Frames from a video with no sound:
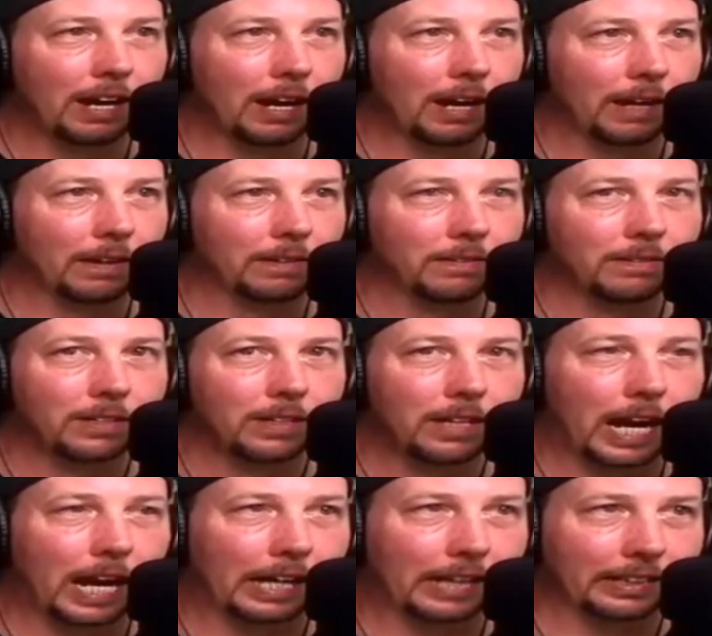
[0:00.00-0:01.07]
And
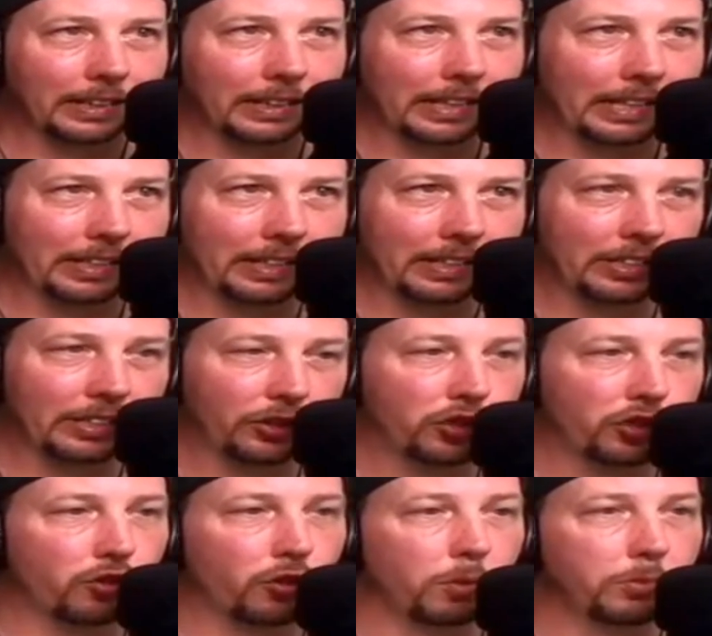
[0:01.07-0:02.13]
I got the link in the
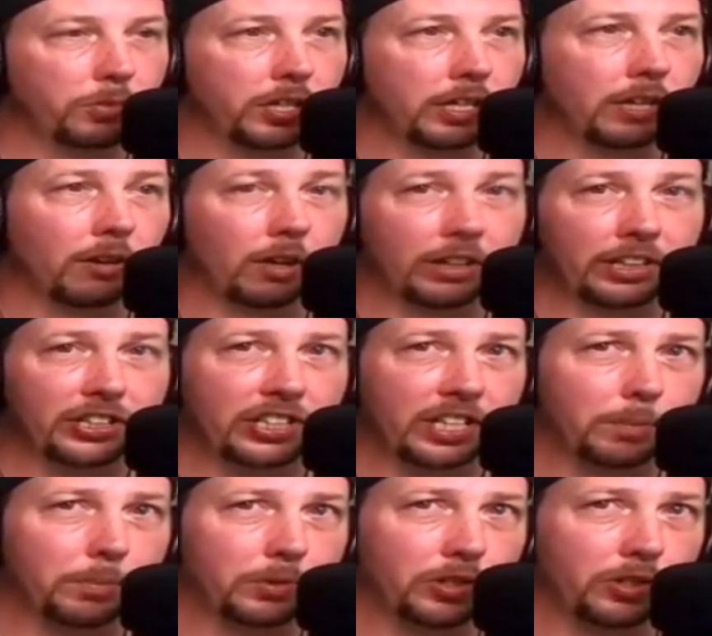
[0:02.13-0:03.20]
description here on this
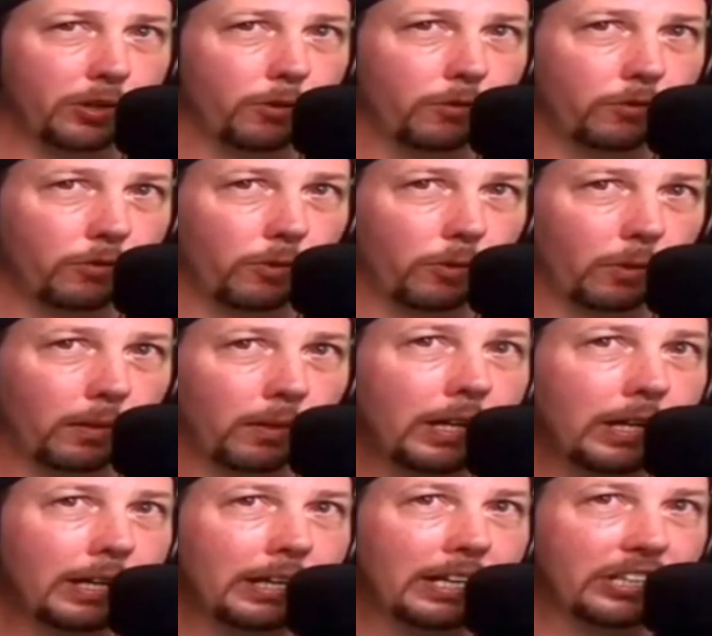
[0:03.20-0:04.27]
episode for
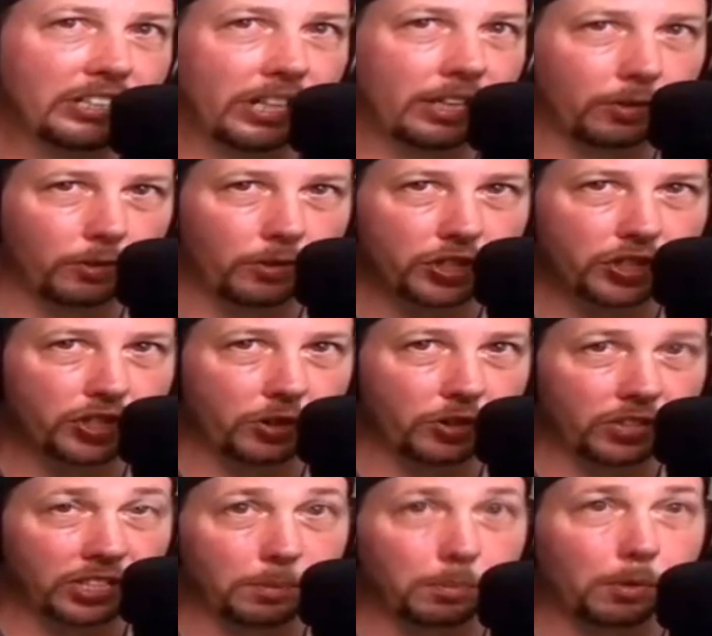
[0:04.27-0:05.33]
his other
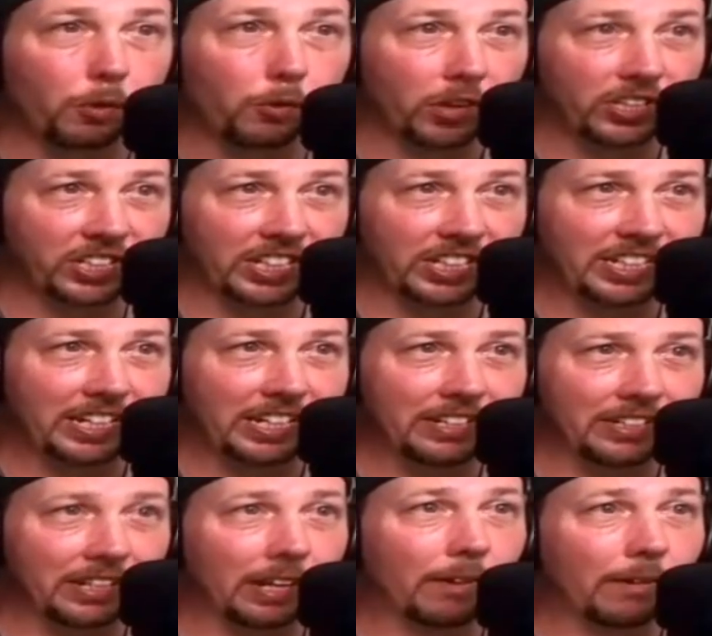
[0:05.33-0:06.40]
shirts at Pro Wrestling
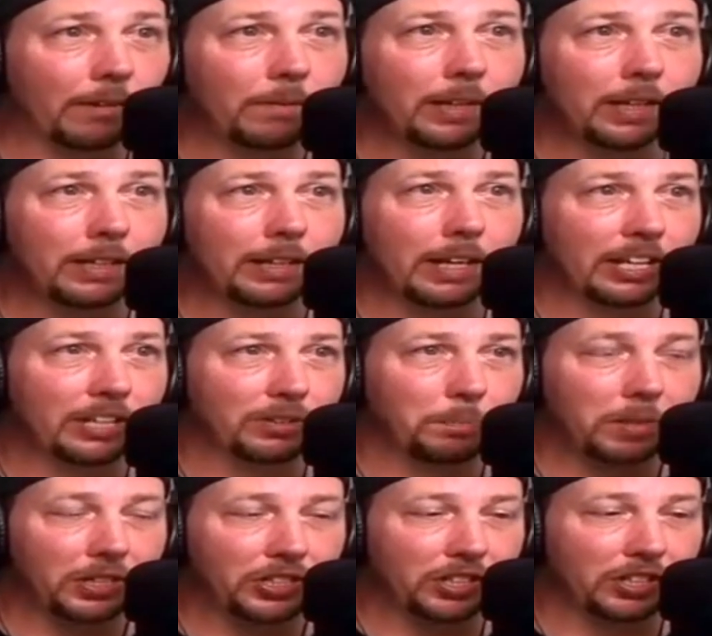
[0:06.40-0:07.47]
Tees there, as
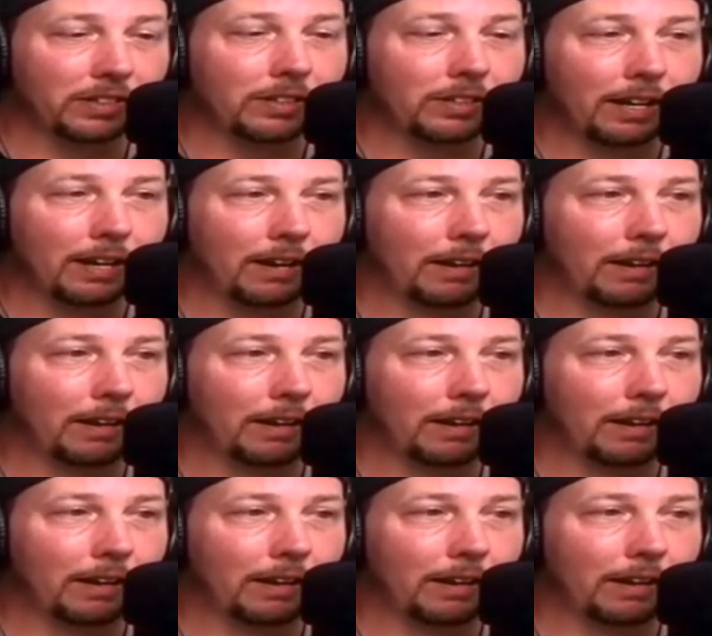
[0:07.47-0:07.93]
mentioned.